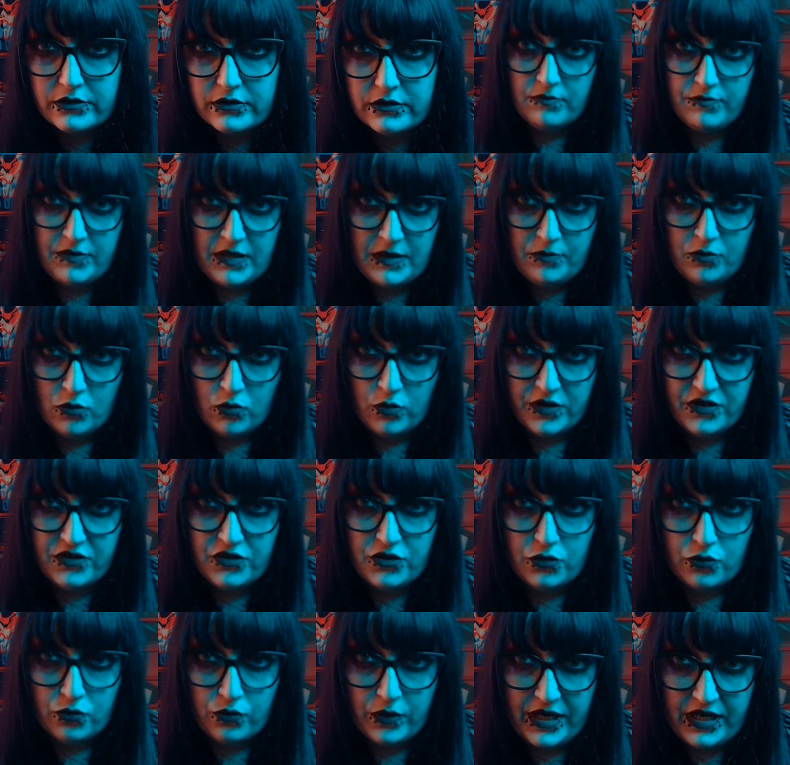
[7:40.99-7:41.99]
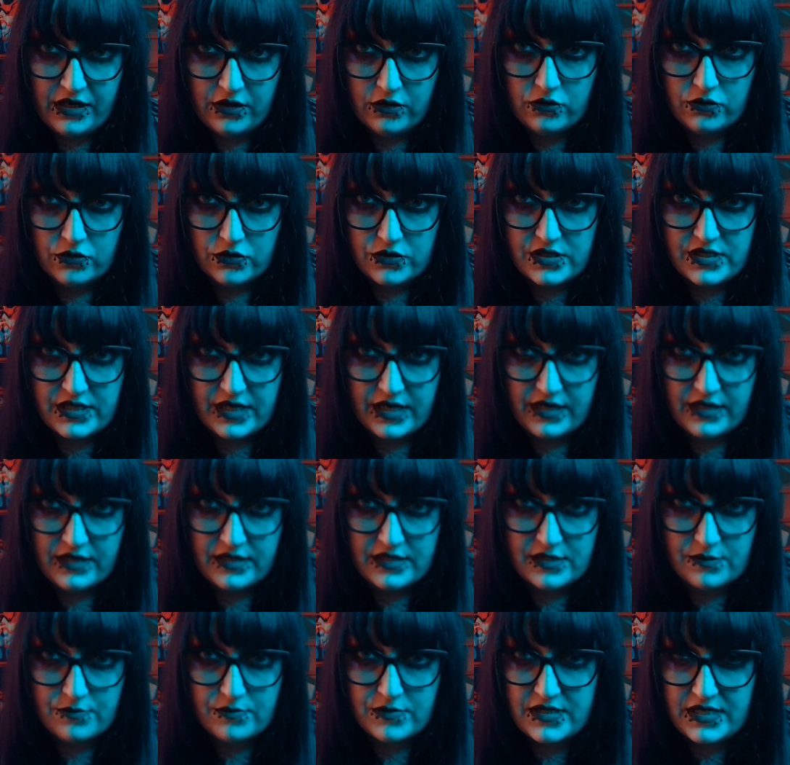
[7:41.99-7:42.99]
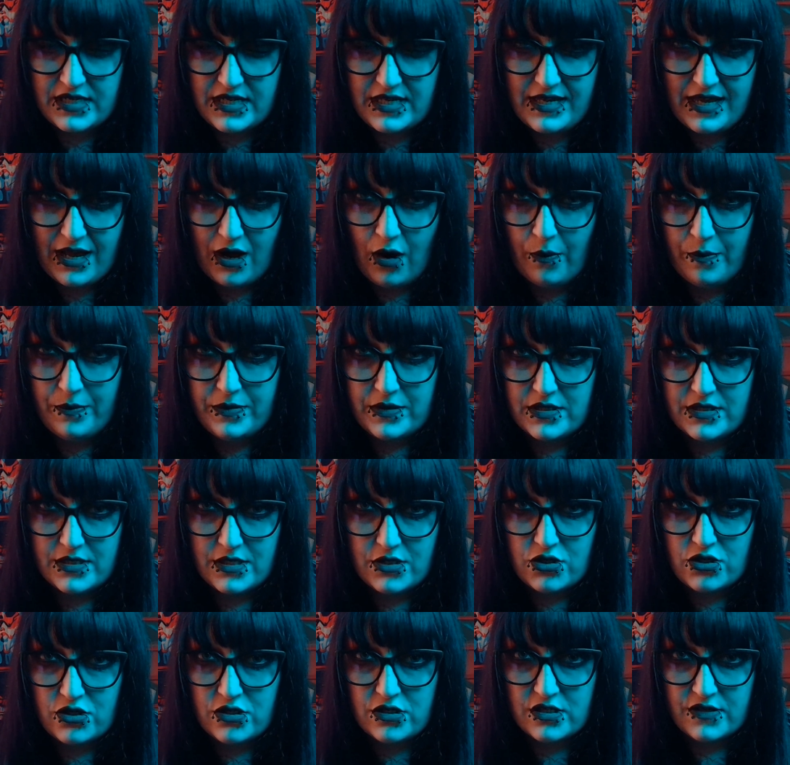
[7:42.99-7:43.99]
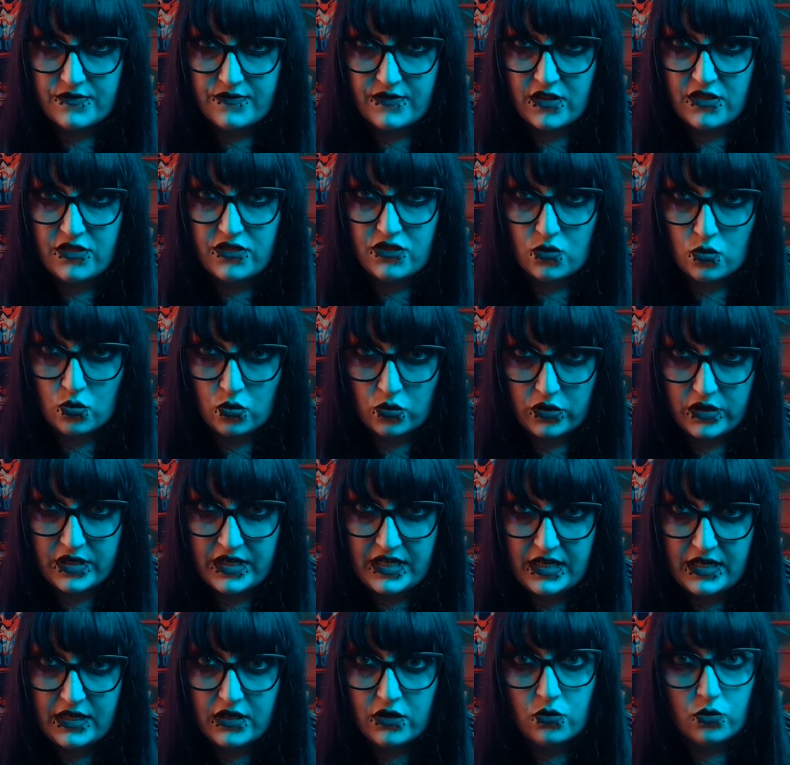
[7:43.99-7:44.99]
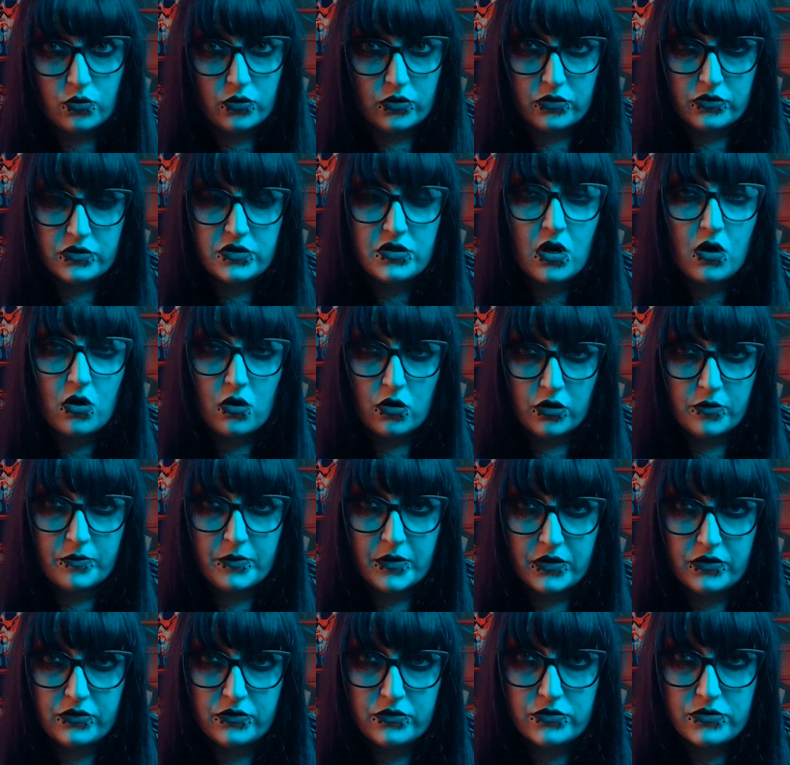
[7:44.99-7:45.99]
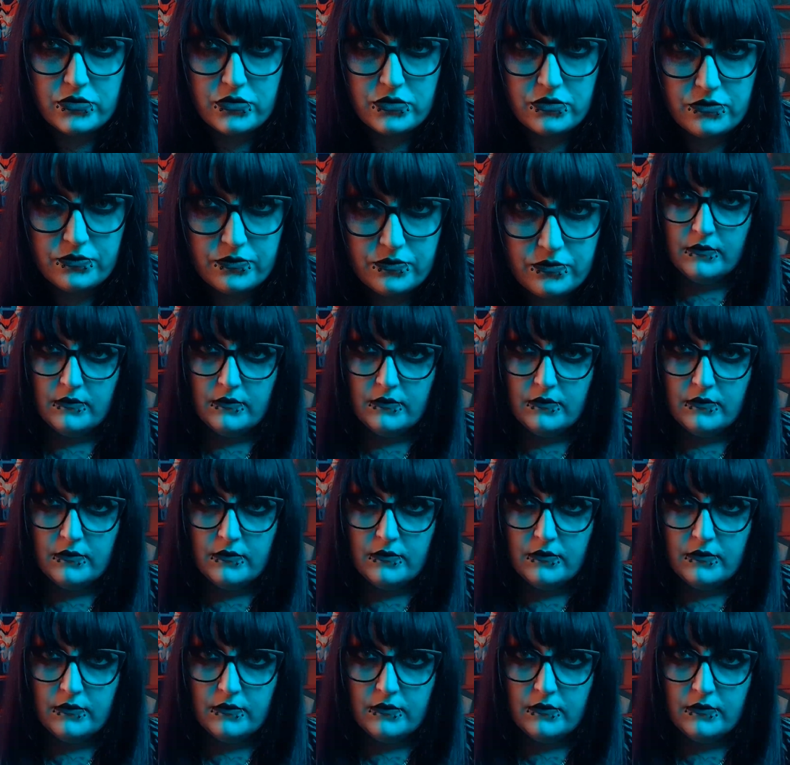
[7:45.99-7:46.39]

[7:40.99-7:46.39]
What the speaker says: People with tyrannical sadism seek out positions of authority in order to harm others.